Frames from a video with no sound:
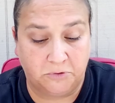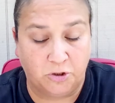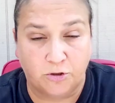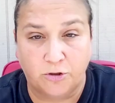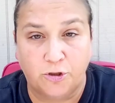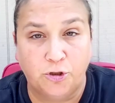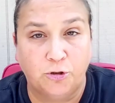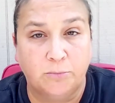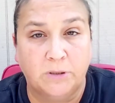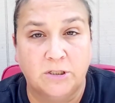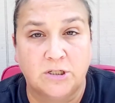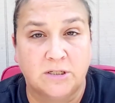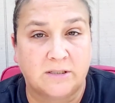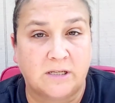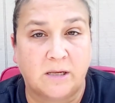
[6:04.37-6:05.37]
You're a human
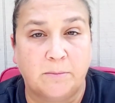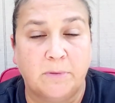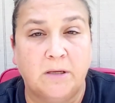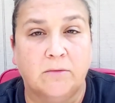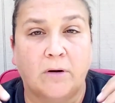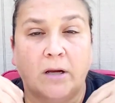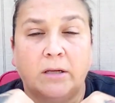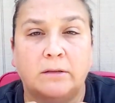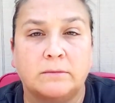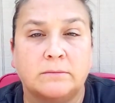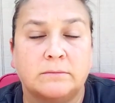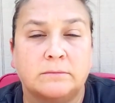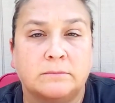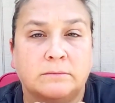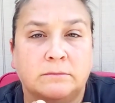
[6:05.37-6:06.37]
just like me, right?
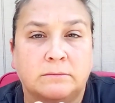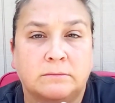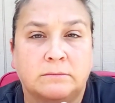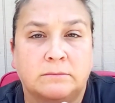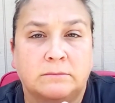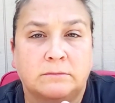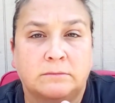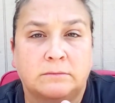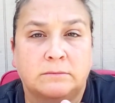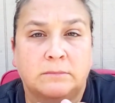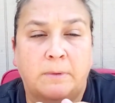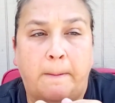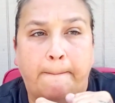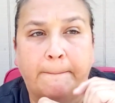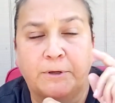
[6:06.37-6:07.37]

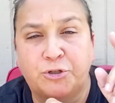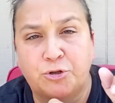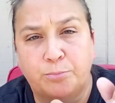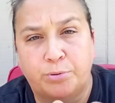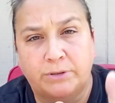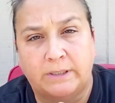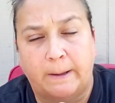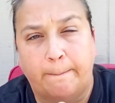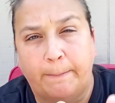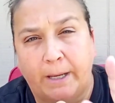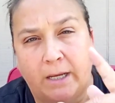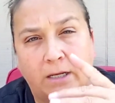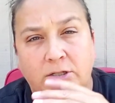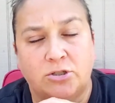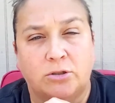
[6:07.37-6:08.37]
But you put that
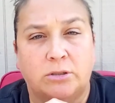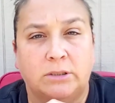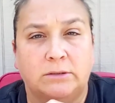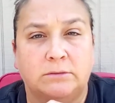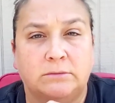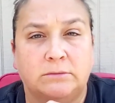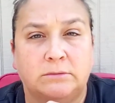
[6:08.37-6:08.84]
badge on